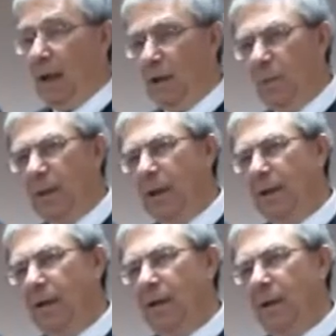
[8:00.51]
you begin
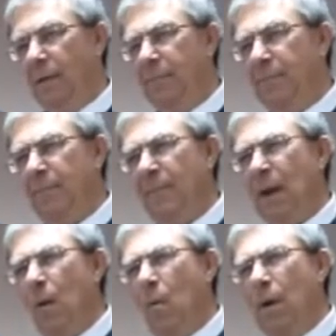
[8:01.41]
to think,
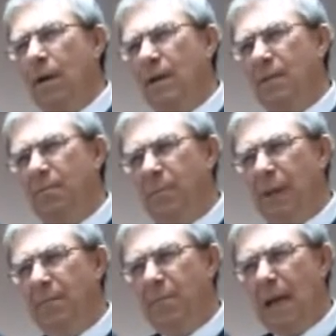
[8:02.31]
well, this
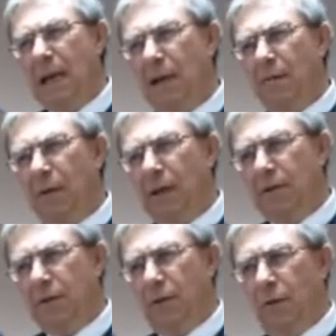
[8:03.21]
big man in a red
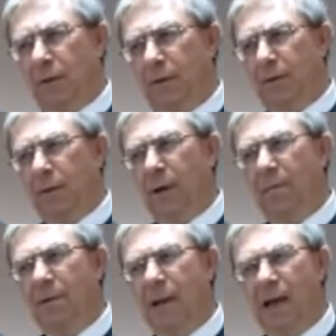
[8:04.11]
suit who
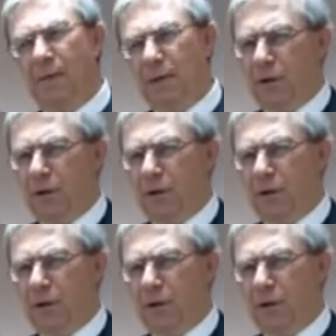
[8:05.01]
comes down the